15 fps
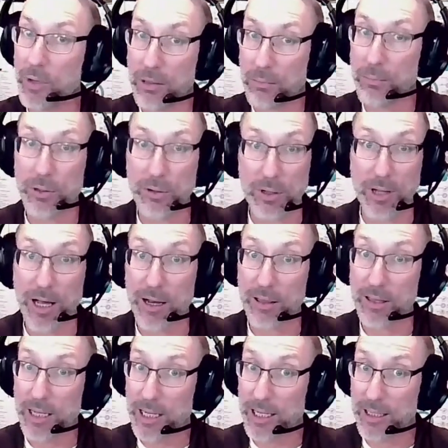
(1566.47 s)
We can build a lot
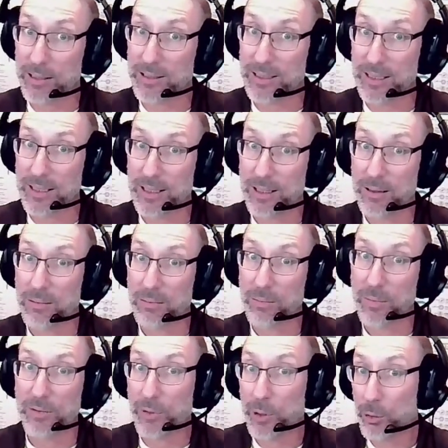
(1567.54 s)
of things,
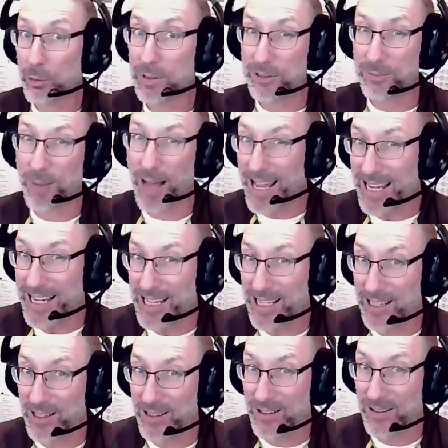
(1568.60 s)
but if nobody's buying
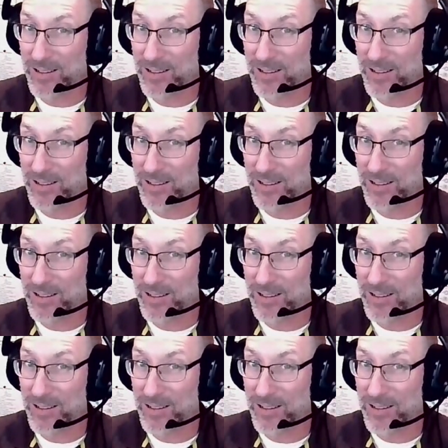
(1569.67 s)
it,